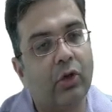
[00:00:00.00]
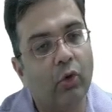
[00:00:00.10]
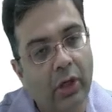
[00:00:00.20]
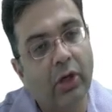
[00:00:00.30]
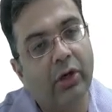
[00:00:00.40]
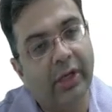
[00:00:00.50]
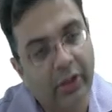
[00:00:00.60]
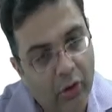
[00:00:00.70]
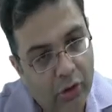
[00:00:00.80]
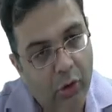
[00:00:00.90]
only on
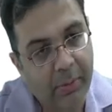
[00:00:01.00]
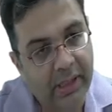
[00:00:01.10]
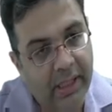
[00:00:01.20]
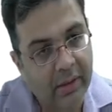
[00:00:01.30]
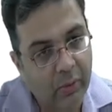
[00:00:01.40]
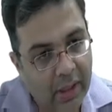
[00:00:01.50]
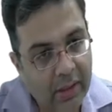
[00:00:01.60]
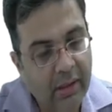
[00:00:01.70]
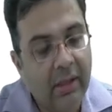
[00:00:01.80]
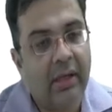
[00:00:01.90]
endoscopy that is
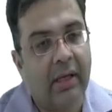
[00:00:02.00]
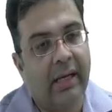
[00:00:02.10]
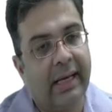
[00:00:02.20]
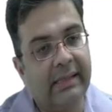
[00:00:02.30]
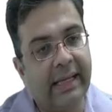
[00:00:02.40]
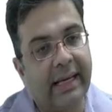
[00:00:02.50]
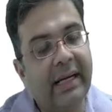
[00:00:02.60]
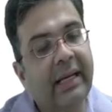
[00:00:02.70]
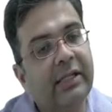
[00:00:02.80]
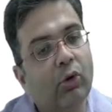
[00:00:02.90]
one and
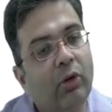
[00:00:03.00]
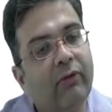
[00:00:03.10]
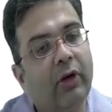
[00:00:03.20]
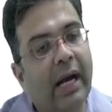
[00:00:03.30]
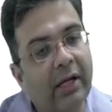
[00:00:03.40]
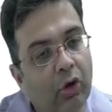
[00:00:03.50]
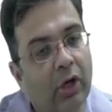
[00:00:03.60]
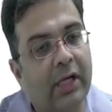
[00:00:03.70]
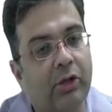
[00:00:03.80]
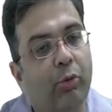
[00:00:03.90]
secondly, it's only for
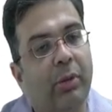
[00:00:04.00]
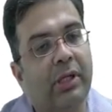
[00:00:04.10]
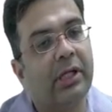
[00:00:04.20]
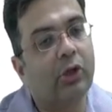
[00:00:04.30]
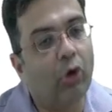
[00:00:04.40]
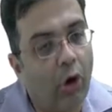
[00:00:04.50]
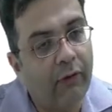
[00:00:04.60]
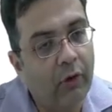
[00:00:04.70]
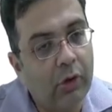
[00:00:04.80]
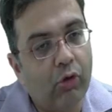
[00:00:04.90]
adenocarcinomas. It's
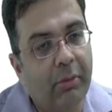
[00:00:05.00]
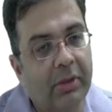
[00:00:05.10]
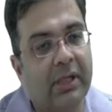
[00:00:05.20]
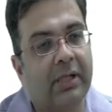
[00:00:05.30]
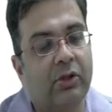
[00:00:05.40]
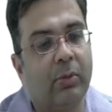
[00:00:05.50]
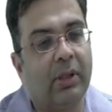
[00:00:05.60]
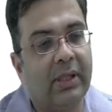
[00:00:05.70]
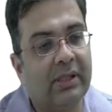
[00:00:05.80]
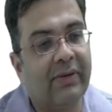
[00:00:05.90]
not for squamous
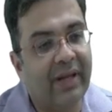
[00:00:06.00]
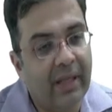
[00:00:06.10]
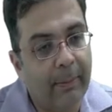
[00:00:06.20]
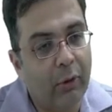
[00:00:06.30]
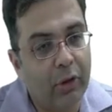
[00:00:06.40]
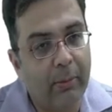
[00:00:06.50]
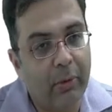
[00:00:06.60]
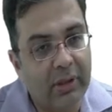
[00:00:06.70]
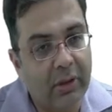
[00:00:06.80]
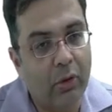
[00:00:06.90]
carcinomas. It's a very important
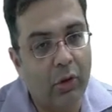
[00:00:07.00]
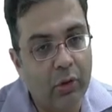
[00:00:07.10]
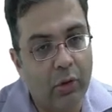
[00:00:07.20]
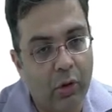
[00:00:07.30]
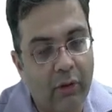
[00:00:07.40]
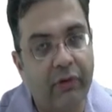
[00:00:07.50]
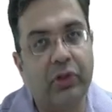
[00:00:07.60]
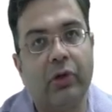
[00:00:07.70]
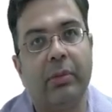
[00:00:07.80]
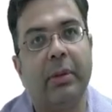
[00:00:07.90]
point that all, you, all of you
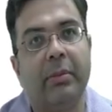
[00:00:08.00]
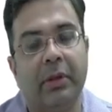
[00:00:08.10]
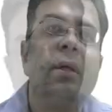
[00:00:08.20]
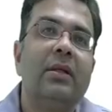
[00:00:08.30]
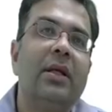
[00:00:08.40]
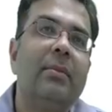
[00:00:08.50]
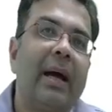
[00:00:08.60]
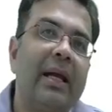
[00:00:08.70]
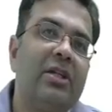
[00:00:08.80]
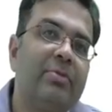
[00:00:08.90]
should remember. Then
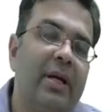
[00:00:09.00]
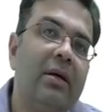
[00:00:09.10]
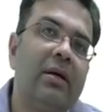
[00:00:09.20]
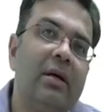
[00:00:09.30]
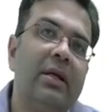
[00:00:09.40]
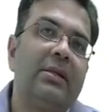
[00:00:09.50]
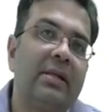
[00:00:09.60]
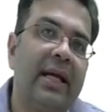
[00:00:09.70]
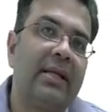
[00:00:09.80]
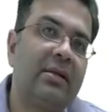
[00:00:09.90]
management, it's
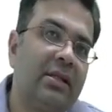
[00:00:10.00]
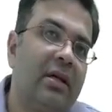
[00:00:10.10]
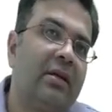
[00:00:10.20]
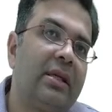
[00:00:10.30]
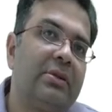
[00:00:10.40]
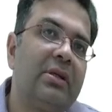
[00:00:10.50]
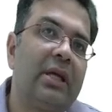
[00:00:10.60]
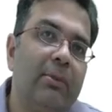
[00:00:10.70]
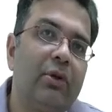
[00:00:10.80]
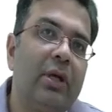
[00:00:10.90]
like surgical resection,
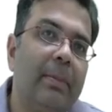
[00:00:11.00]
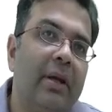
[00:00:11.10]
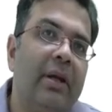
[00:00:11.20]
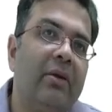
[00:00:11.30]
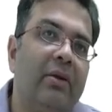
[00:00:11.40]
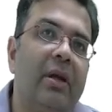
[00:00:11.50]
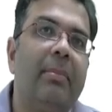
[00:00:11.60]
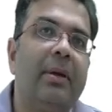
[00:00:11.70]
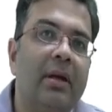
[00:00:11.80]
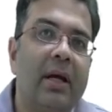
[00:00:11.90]
chemotherapy,
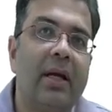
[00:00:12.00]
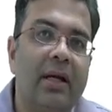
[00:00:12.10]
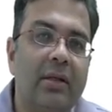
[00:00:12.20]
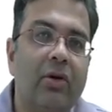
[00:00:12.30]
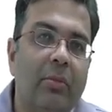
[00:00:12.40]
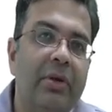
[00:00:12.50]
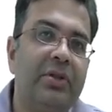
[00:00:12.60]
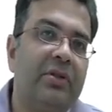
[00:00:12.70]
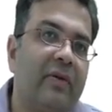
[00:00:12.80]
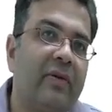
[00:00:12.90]
radiotherapy, and other
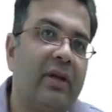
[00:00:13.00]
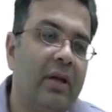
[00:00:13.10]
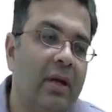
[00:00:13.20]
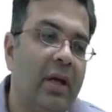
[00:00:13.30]
combinations of the three.